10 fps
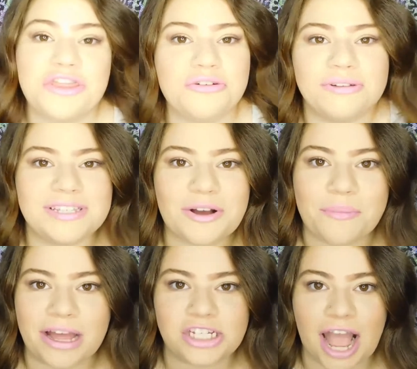threw so
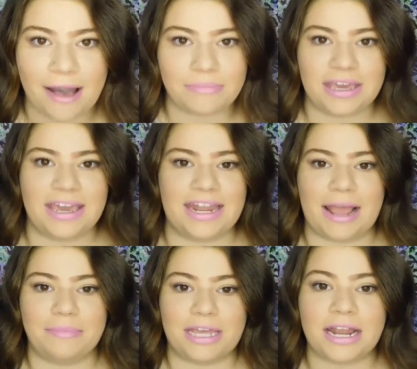much at me. And I
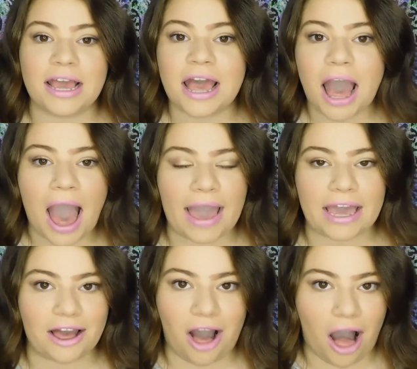mean, I
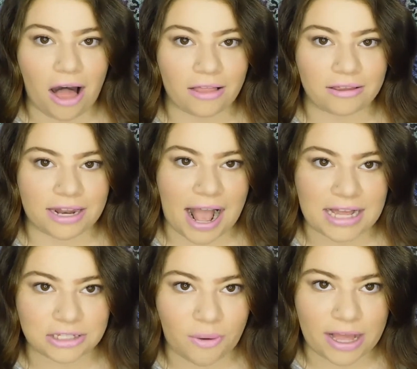can call and
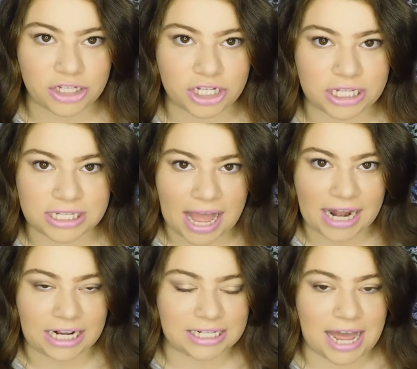ask questions
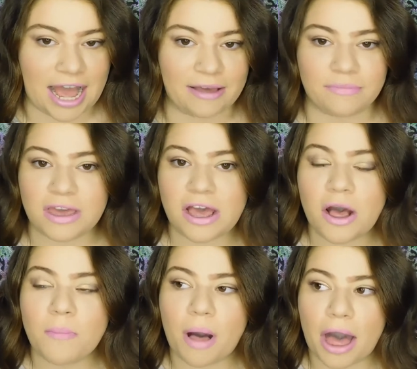anytime.
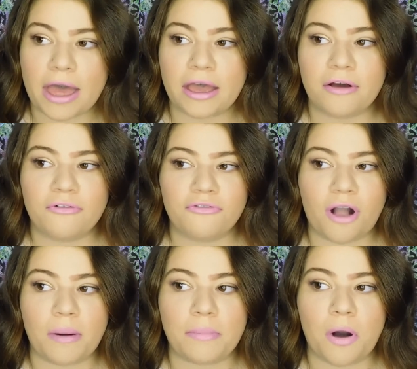But
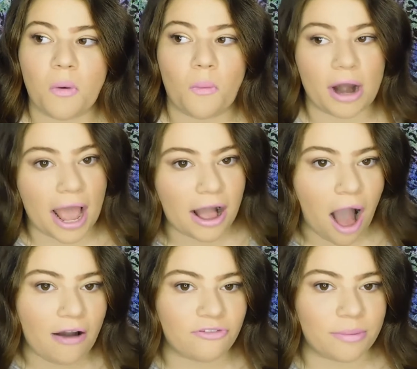from what I
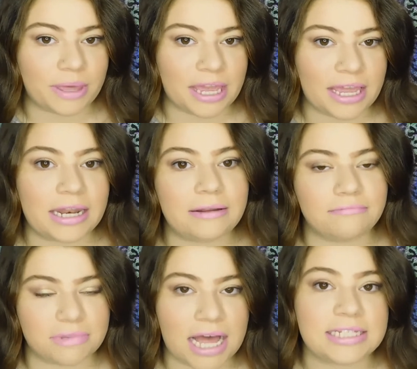got from it, and
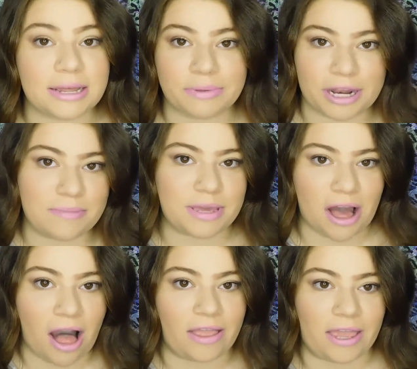yes, I'm going to be
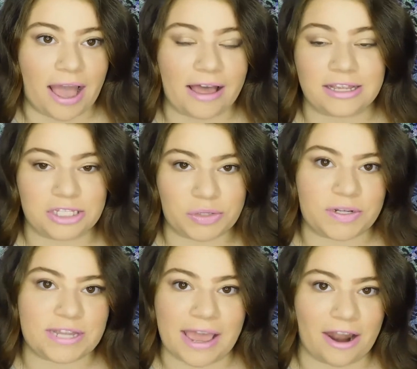calling as soon
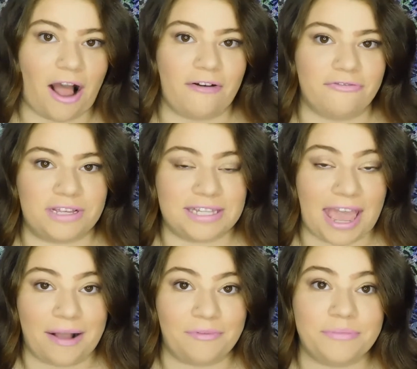as I get off this
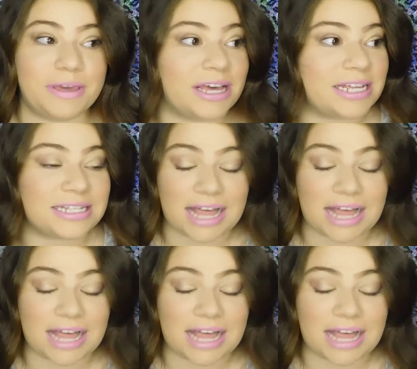camera because